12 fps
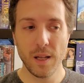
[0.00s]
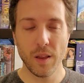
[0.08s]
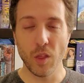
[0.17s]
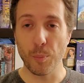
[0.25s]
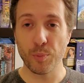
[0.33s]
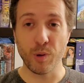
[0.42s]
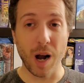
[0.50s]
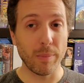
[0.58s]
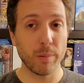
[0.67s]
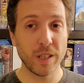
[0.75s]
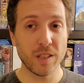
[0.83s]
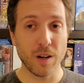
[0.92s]
They'll
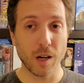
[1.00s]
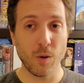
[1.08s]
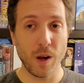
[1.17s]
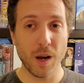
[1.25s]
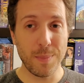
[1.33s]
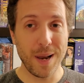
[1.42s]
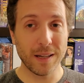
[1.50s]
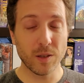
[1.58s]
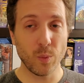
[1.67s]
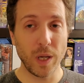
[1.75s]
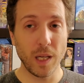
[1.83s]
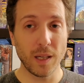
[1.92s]
probably start going up next
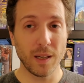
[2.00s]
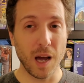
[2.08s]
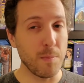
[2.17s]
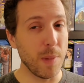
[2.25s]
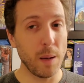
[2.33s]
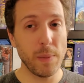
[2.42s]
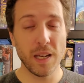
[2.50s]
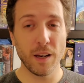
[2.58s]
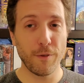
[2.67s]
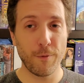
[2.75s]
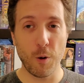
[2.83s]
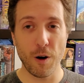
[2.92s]
week. I may be getting
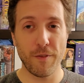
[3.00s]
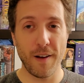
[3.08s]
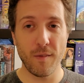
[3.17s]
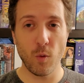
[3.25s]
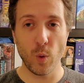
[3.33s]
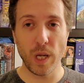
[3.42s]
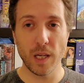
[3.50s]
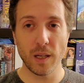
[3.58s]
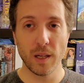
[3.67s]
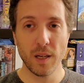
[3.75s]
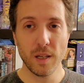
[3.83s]
4 to 5 a week.